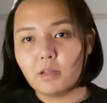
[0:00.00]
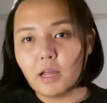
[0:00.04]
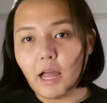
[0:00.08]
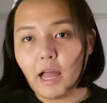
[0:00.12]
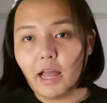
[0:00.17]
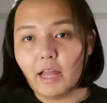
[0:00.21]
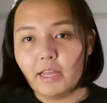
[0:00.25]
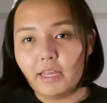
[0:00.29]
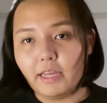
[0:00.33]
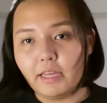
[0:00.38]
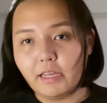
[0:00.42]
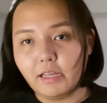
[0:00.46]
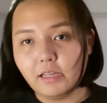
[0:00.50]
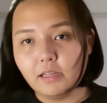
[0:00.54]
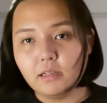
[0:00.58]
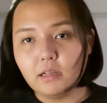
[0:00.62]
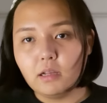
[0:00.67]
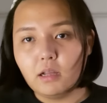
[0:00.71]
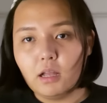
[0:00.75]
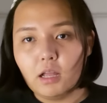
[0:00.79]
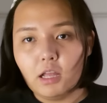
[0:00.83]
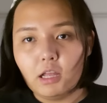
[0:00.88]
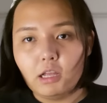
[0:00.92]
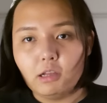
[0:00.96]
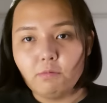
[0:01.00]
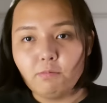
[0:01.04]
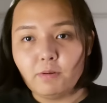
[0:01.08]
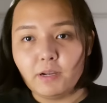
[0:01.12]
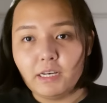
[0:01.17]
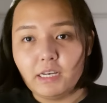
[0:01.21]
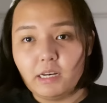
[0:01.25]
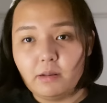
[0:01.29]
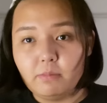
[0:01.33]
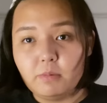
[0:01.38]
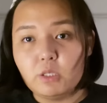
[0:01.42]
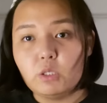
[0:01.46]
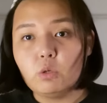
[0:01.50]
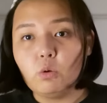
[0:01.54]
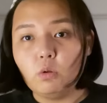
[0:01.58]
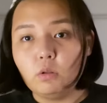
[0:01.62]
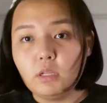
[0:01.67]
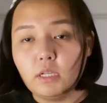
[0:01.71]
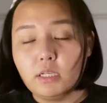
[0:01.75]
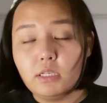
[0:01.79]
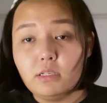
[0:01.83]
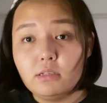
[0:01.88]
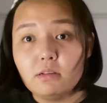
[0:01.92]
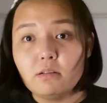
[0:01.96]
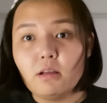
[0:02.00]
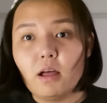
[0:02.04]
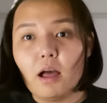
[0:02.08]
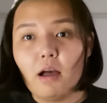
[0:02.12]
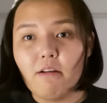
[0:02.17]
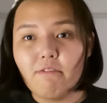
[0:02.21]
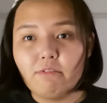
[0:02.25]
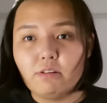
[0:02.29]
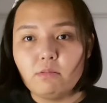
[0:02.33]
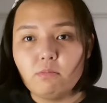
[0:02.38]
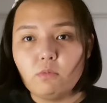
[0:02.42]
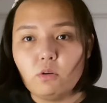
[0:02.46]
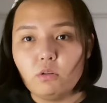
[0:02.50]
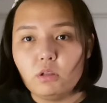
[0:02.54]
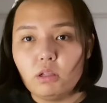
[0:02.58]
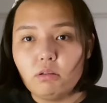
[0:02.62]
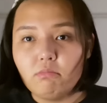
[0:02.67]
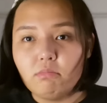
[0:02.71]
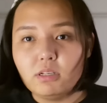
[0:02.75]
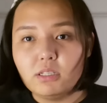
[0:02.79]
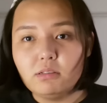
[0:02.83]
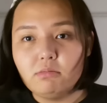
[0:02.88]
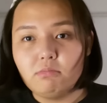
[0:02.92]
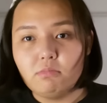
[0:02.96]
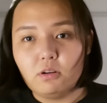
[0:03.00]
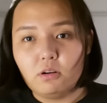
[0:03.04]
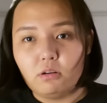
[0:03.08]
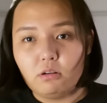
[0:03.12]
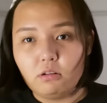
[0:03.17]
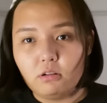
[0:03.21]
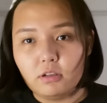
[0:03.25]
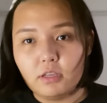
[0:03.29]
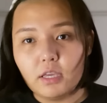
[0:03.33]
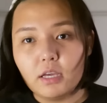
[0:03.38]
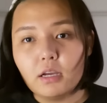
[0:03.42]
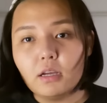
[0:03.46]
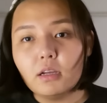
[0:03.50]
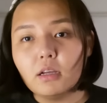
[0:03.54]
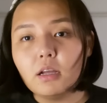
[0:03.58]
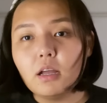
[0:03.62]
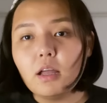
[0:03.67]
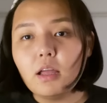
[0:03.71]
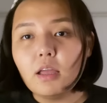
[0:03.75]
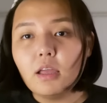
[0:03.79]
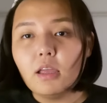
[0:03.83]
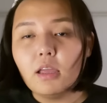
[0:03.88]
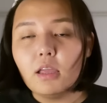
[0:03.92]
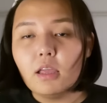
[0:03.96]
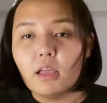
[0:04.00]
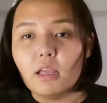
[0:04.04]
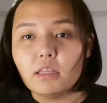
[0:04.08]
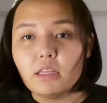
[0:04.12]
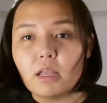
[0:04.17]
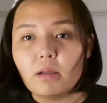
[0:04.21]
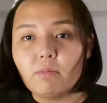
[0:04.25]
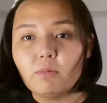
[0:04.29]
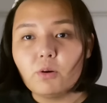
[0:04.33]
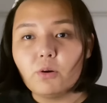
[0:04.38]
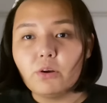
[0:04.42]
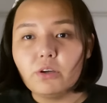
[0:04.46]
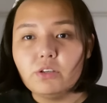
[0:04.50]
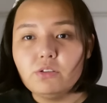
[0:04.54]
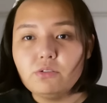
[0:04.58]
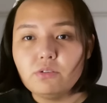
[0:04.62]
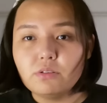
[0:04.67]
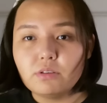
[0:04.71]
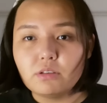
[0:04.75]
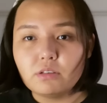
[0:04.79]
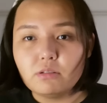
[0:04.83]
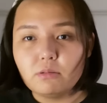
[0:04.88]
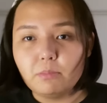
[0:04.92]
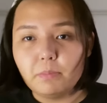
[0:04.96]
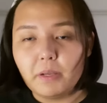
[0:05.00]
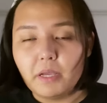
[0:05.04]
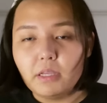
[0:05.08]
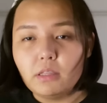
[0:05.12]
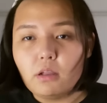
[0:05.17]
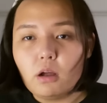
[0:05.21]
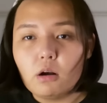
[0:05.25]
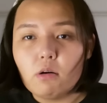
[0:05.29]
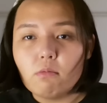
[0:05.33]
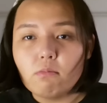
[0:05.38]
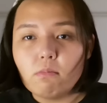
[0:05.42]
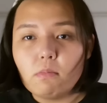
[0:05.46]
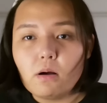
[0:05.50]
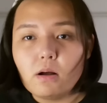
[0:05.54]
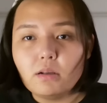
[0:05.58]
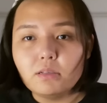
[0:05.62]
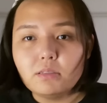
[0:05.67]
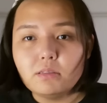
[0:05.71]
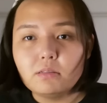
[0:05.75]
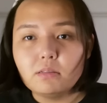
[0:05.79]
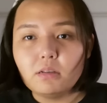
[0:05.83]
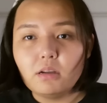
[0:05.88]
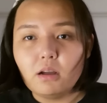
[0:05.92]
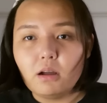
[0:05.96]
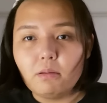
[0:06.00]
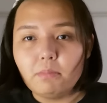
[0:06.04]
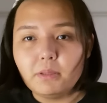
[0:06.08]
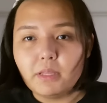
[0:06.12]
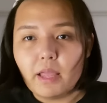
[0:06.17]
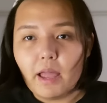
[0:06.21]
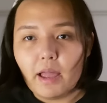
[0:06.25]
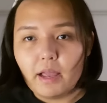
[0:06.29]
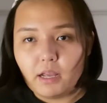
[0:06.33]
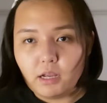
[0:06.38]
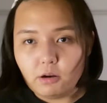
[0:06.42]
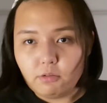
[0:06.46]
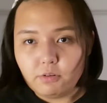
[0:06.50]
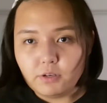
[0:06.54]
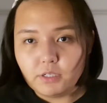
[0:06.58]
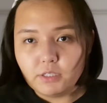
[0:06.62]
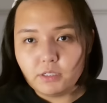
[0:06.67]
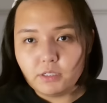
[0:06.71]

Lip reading: Hi, my name is Khulan. I'm from Ulaanbaatar, Mongolia, and I'm going to explain our most common hangover